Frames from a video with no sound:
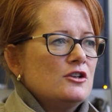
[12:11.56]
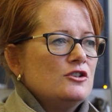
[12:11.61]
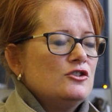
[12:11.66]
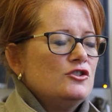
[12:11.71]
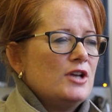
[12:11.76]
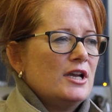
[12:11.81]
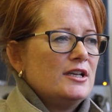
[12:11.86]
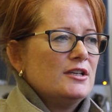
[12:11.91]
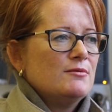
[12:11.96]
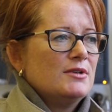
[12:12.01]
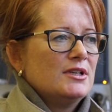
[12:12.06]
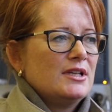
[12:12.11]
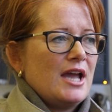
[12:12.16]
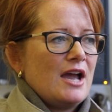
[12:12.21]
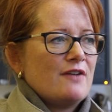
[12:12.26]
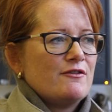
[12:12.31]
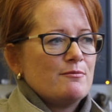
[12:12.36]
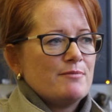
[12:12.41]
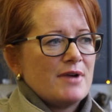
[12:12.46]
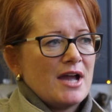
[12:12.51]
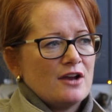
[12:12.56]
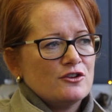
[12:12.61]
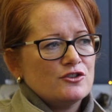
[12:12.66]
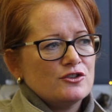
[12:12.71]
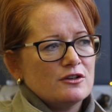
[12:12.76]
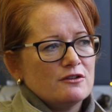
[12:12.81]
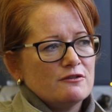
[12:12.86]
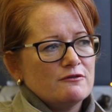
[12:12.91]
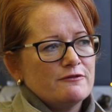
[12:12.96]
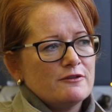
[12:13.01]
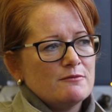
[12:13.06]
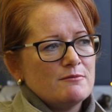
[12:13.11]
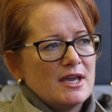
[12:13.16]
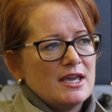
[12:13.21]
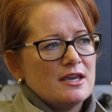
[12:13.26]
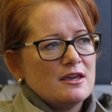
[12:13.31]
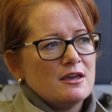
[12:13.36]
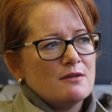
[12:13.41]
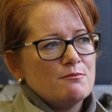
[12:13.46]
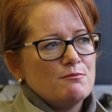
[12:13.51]
genuinely have a passion for
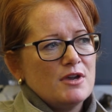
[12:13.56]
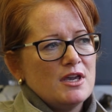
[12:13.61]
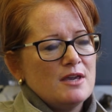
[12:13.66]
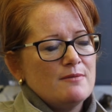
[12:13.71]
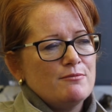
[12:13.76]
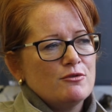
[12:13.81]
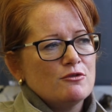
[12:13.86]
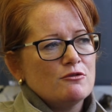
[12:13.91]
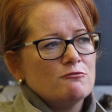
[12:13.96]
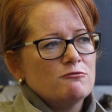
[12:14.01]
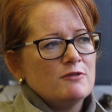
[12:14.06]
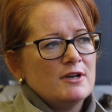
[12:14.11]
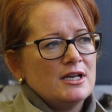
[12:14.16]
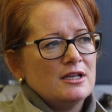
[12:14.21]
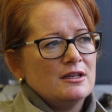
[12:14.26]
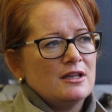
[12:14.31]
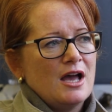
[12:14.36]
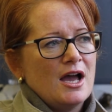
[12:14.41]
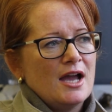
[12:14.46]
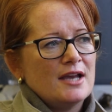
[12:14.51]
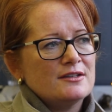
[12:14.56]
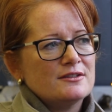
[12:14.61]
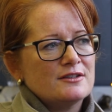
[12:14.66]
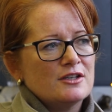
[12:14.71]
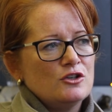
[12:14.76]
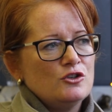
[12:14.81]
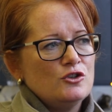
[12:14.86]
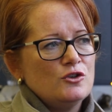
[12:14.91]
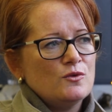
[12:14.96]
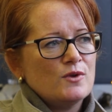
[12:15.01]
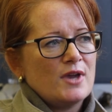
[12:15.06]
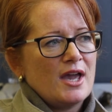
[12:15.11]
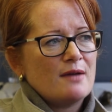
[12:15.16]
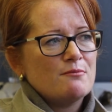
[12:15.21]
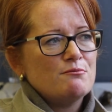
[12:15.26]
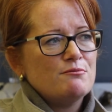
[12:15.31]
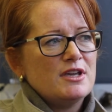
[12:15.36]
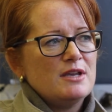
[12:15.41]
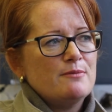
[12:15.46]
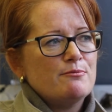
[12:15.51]
making people realise that you can
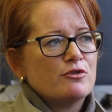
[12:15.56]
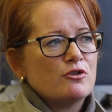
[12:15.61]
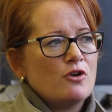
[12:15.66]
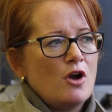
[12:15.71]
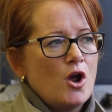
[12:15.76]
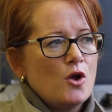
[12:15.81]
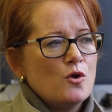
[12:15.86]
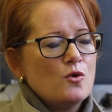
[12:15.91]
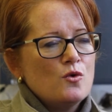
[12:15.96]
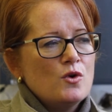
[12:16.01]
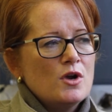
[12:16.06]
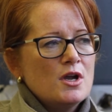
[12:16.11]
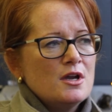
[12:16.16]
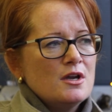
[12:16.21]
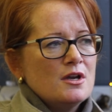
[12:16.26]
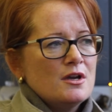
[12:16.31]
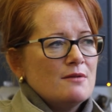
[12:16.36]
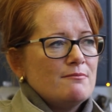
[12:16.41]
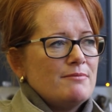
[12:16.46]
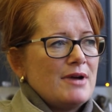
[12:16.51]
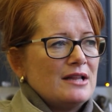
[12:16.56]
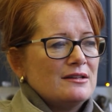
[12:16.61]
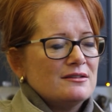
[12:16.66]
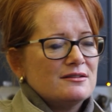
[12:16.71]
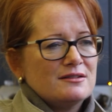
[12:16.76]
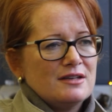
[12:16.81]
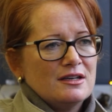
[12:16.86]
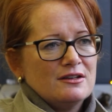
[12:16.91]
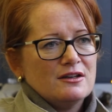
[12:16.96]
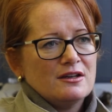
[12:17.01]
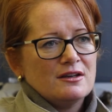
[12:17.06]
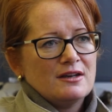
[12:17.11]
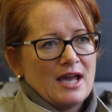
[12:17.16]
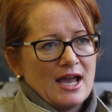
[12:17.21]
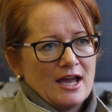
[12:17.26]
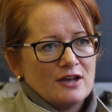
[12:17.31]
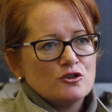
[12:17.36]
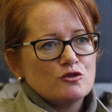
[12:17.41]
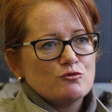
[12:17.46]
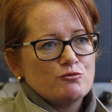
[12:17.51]
be pro-Palestinian
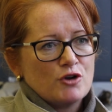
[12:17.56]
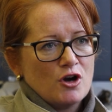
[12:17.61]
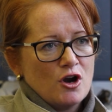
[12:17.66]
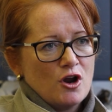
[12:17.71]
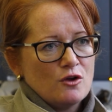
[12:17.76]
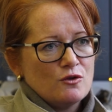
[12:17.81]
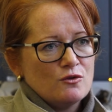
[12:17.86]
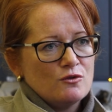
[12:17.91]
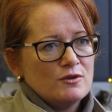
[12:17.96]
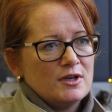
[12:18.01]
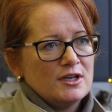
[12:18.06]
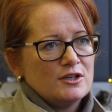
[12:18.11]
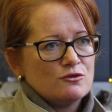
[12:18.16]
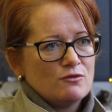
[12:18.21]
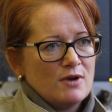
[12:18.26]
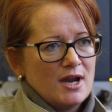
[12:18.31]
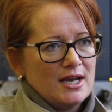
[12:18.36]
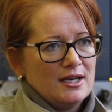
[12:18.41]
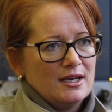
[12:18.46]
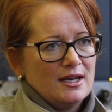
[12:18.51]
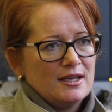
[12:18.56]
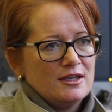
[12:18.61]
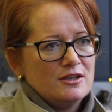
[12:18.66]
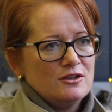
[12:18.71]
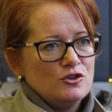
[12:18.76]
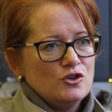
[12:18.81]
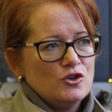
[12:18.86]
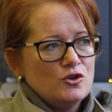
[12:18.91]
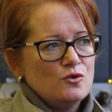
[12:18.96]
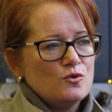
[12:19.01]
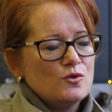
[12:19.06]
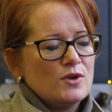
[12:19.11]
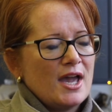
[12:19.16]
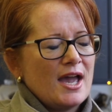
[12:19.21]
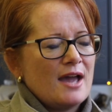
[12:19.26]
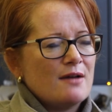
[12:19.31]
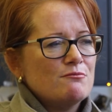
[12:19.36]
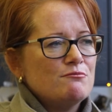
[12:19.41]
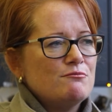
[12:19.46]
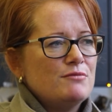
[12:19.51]
and pro-Israeli. You
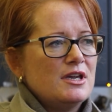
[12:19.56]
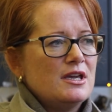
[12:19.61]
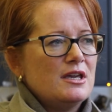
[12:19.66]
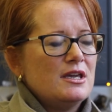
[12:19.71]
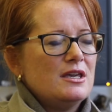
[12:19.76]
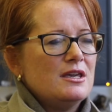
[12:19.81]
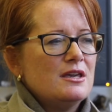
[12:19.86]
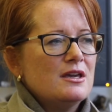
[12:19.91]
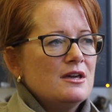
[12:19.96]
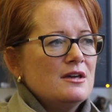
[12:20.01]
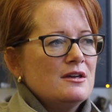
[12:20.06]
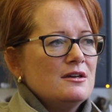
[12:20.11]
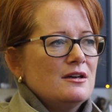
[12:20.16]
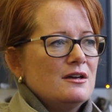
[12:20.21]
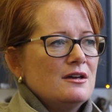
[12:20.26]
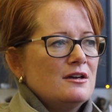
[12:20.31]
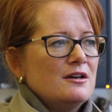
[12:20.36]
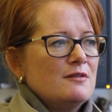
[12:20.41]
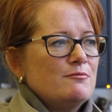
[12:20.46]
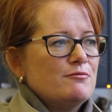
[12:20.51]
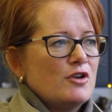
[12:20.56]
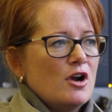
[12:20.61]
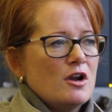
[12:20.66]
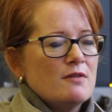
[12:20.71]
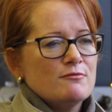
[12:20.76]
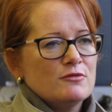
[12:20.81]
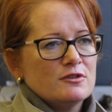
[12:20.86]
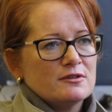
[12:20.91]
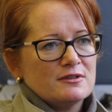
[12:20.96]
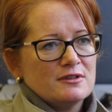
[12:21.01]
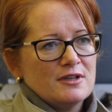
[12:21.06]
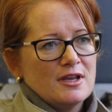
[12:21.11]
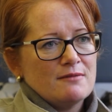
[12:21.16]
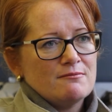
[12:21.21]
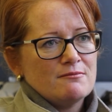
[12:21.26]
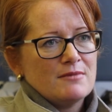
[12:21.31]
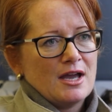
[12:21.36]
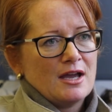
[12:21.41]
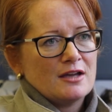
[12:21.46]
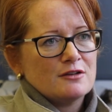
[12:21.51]
can be
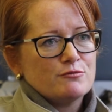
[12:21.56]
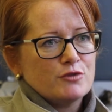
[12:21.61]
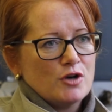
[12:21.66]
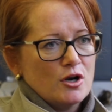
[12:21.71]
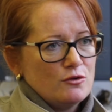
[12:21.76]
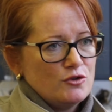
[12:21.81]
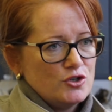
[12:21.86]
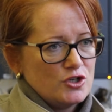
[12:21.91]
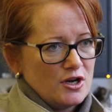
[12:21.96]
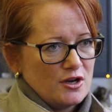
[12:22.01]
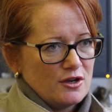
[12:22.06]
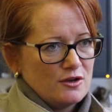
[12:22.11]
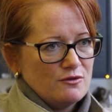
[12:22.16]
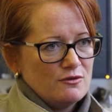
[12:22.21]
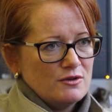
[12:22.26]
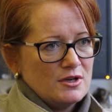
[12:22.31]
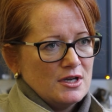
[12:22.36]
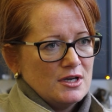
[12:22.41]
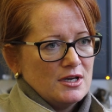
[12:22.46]
pro-Muslim and pro-Jew.